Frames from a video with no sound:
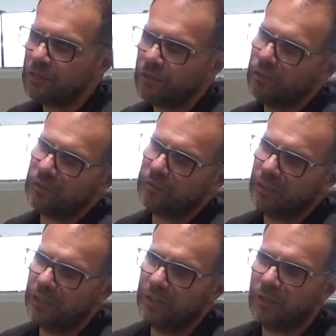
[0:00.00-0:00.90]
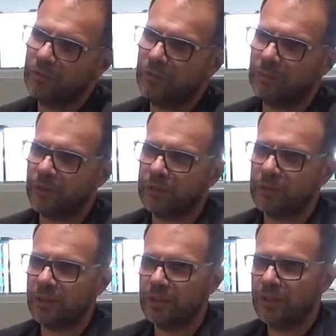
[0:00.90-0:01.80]
issue of the of the
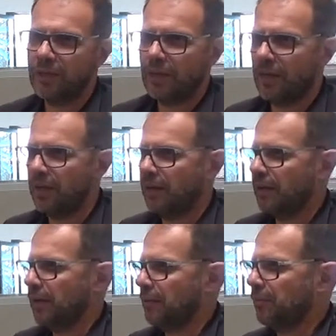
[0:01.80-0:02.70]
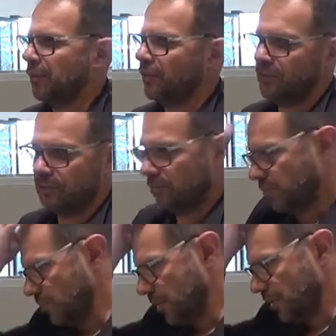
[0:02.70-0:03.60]
project uh, because
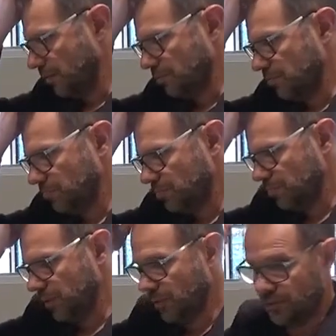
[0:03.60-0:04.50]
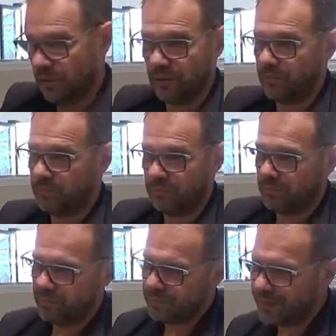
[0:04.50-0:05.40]
they, because they're
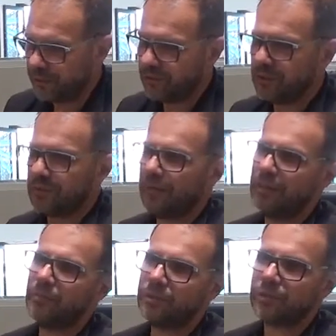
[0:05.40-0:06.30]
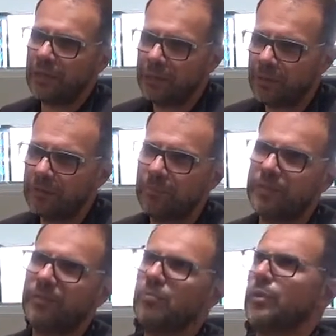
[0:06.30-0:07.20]
not necessarily the most relevant
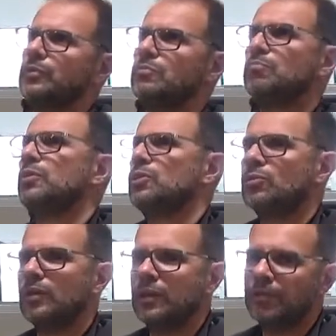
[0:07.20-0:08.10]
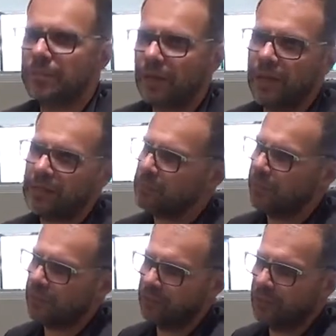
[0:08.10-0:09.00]
but the most visual
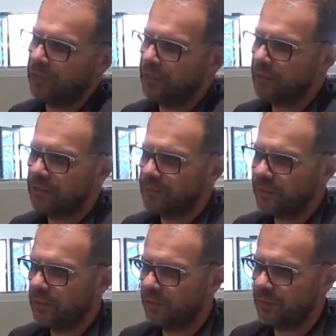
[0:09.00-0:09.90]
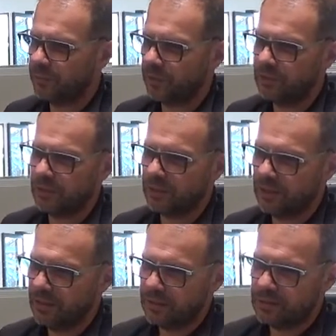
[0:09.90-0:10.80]
aspect of the of the project.
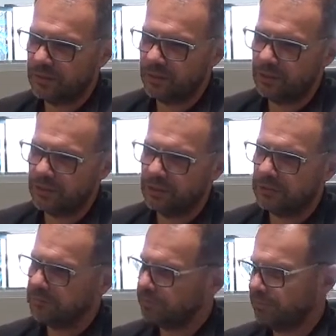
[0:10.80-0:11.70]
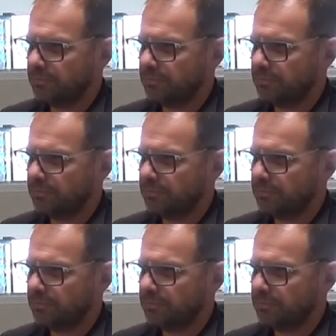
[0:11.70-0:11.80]
So.